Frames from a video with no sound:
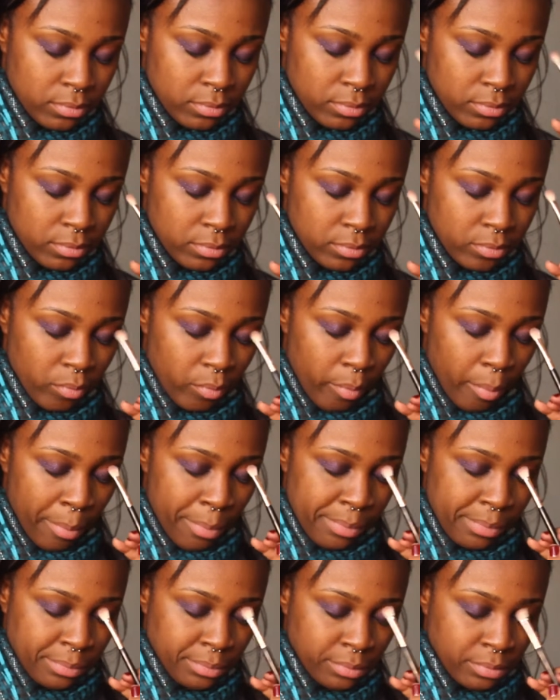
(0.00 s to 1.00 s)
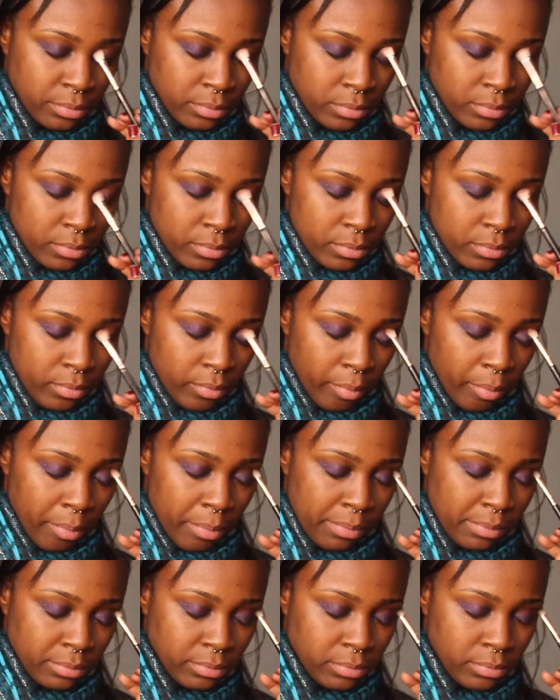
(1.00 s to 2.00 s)
the original Pro palette,
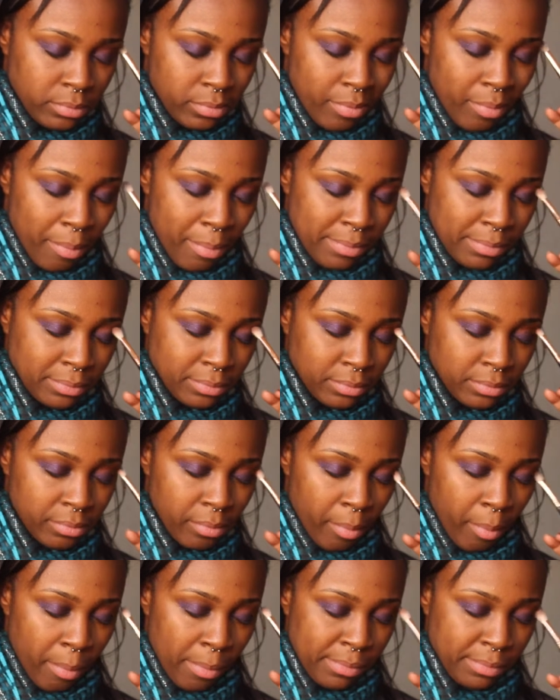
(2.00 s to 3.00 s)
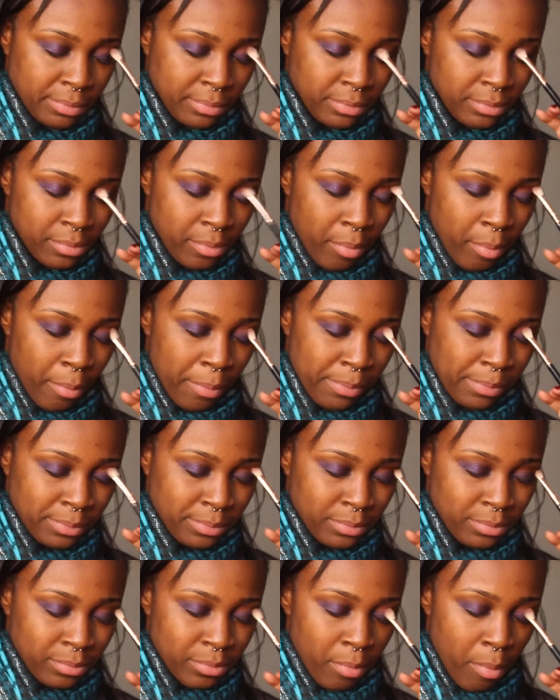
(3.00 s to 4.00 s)
and I'm putting that all through
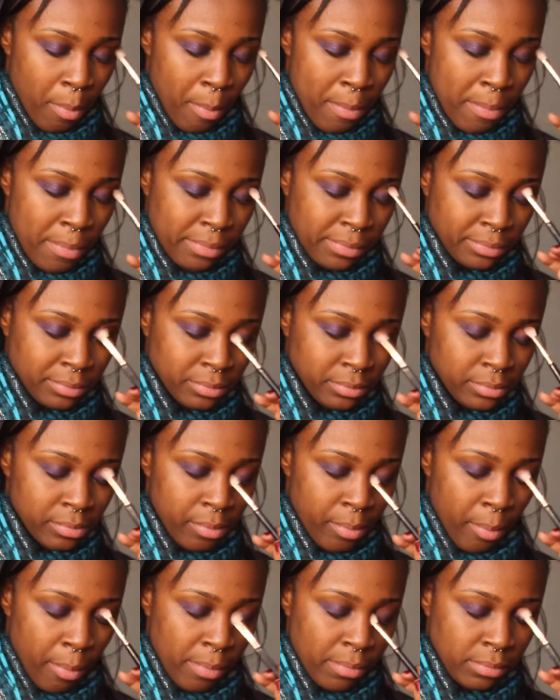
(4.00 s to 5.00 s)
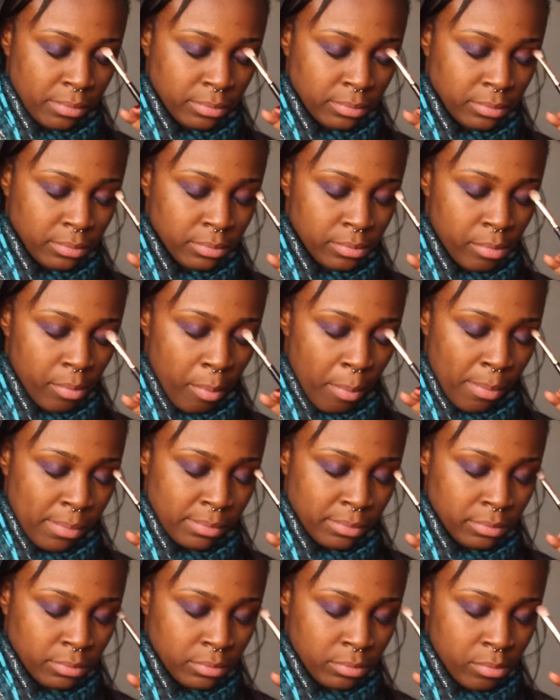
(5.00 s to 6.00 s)
her crease.
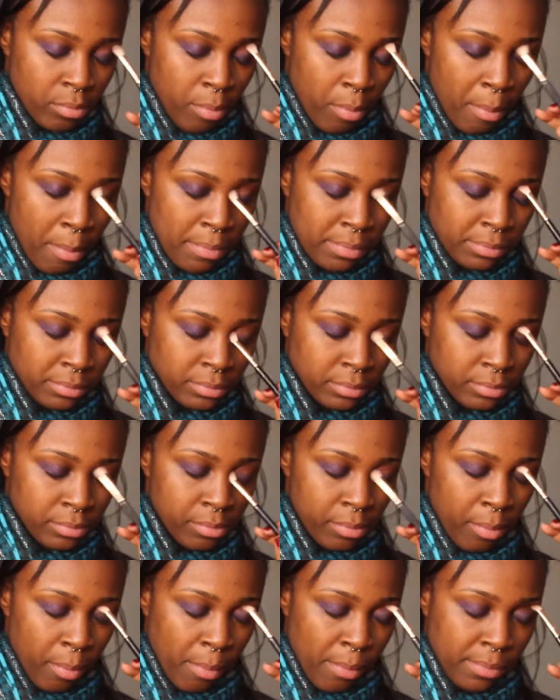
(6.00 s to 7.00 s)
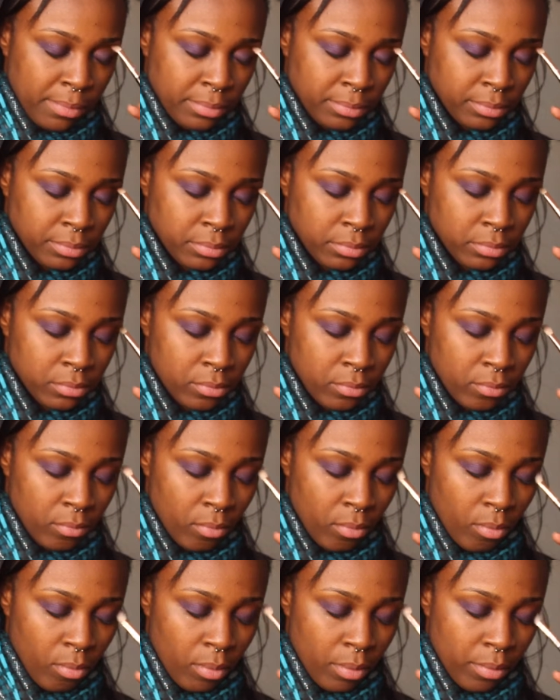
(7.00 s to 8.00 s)
This is kind of a different color. This is,
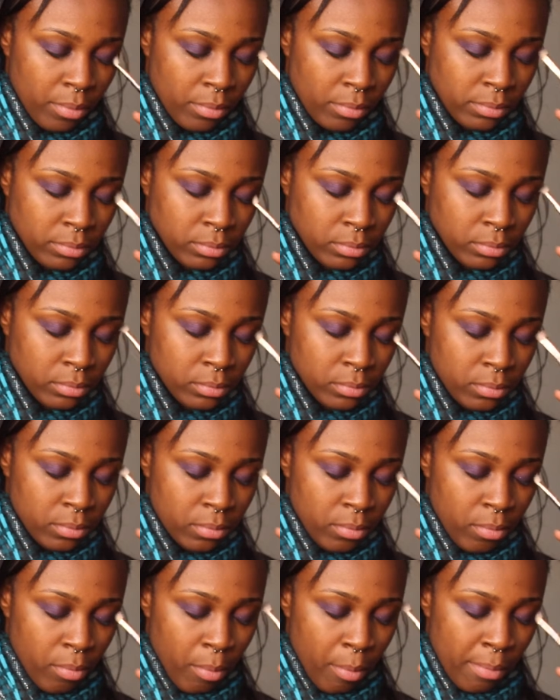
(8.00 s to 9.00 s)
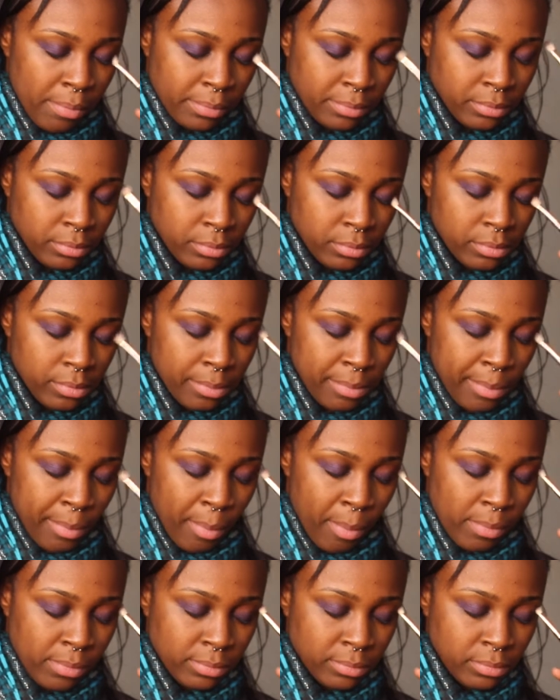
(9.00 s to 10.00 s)
I don't know how to
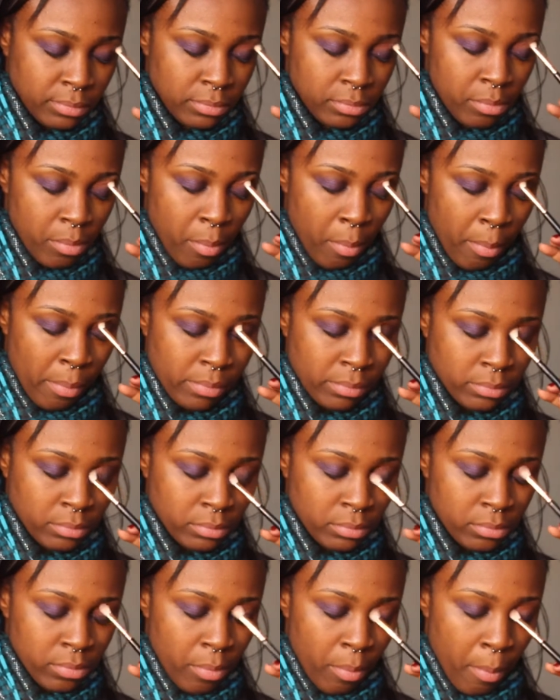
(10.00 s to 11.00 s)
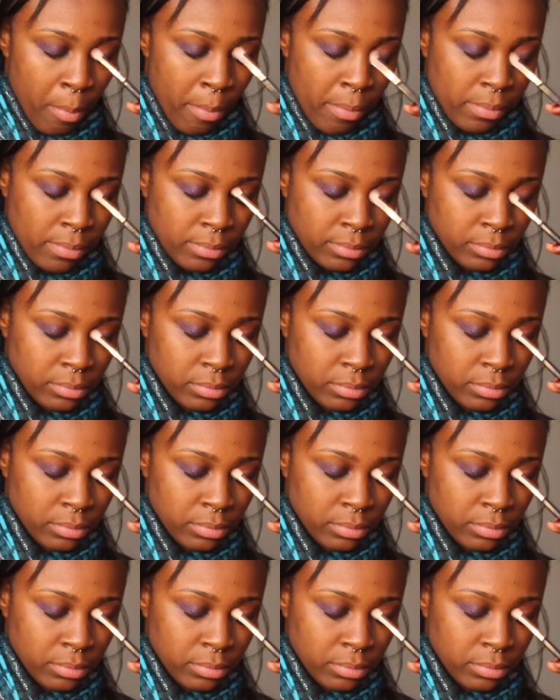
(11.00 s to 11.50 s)
describe it. It's a little